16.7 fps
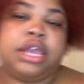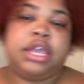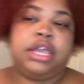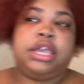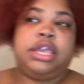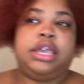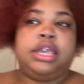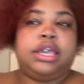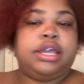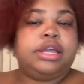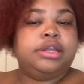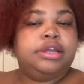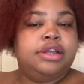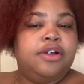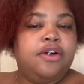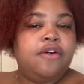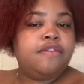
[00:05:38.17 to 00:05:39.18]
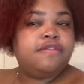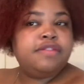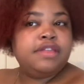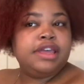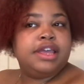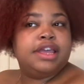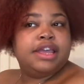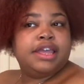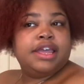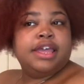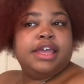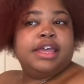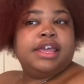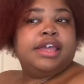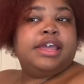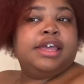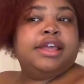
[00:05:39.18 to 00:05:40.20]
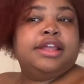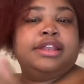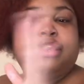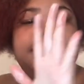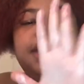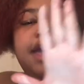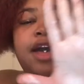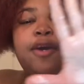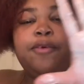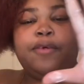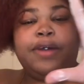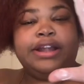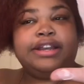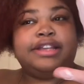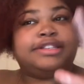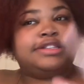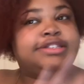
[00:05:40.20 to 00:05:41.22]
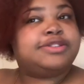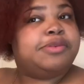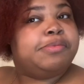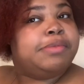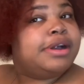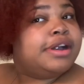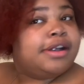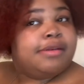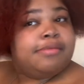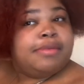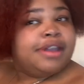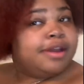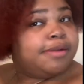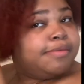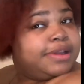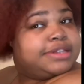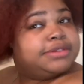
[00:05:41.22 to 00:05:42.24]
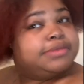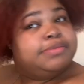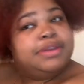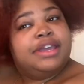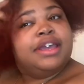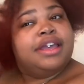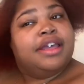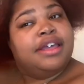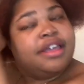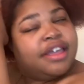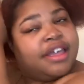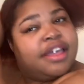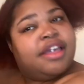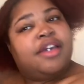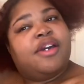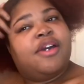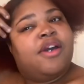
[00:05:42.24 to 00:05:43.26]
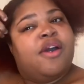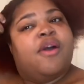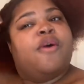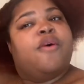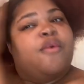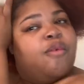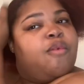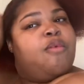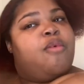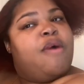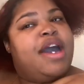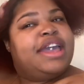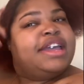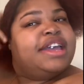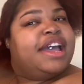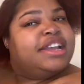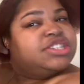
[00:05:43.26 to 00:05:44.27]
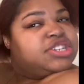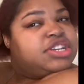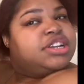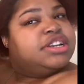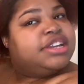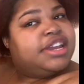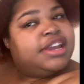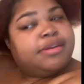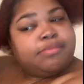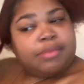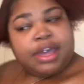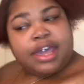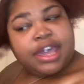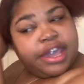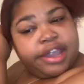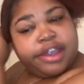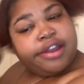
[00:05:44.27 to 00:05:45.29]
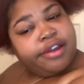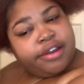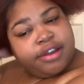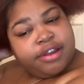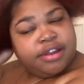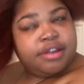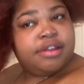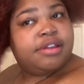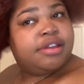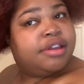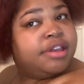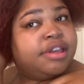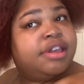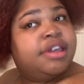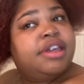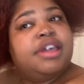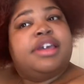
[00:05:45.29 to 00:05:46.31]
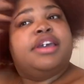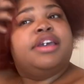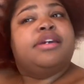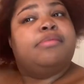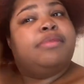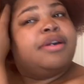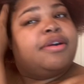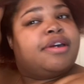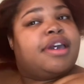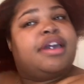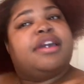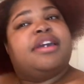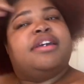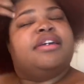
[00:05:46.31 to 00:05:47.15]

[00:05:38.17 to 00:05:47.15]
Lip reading: yeah, hopefully, look how white this is. Oh my God, my hair about to be white. I should have damped my hair. It'll be okay.